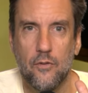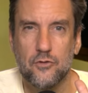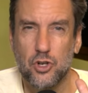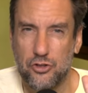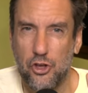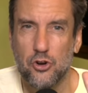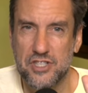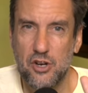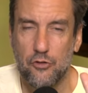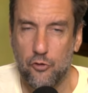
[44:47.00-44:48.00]
took
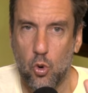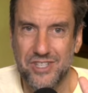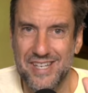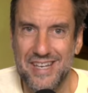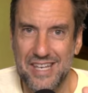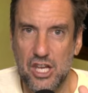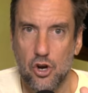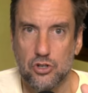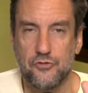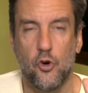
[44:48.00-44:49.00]
13 or 14
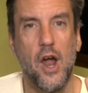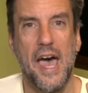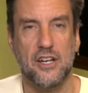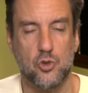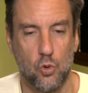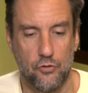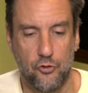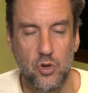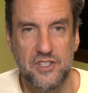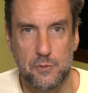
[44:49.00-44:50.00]
years for actual
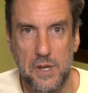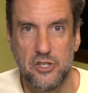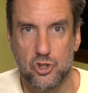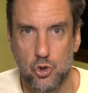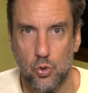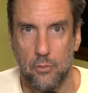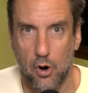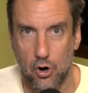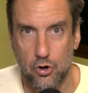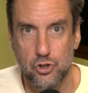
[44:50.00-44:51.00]
free speech to
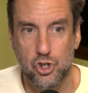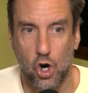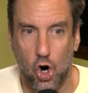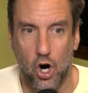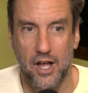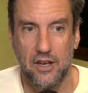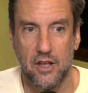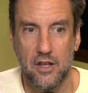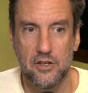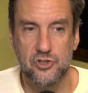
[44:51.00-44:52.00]
emerge on
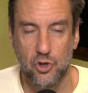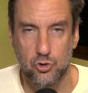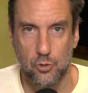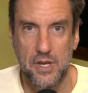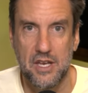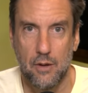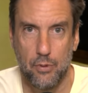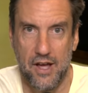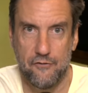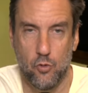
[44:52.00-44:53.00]
social media
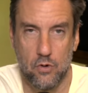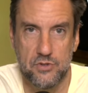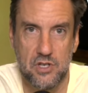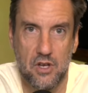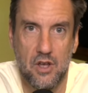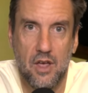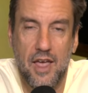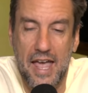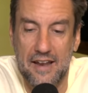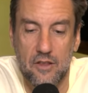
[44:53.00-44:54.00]
platforms.
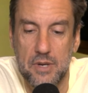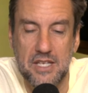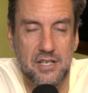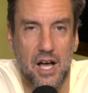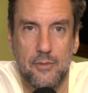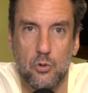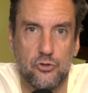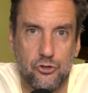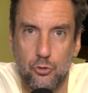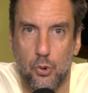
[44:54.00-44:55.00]
And in the meantime, it was
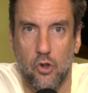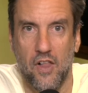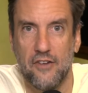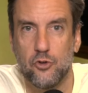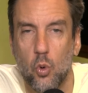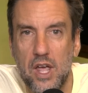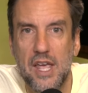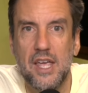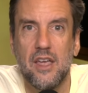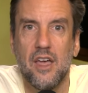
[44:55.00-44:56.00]
super
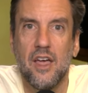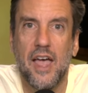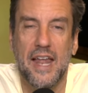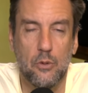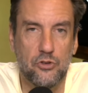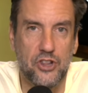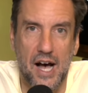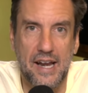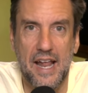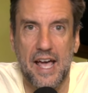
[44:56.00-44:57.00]
left-wing, and it was
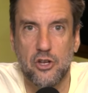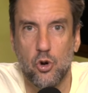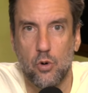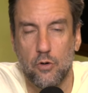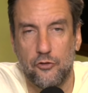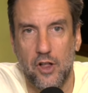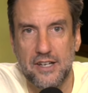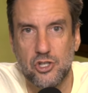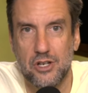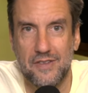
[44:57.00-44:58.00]
not an accurate
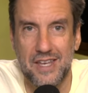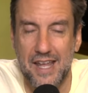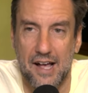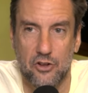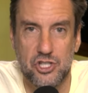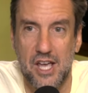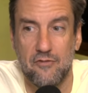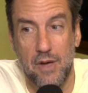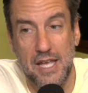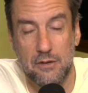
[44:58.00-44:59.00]
reflection. And the analogy
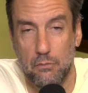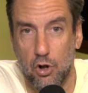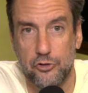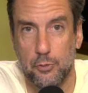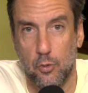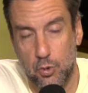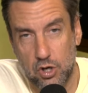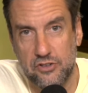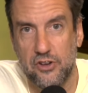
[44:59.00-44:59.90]
I've made in multiple books,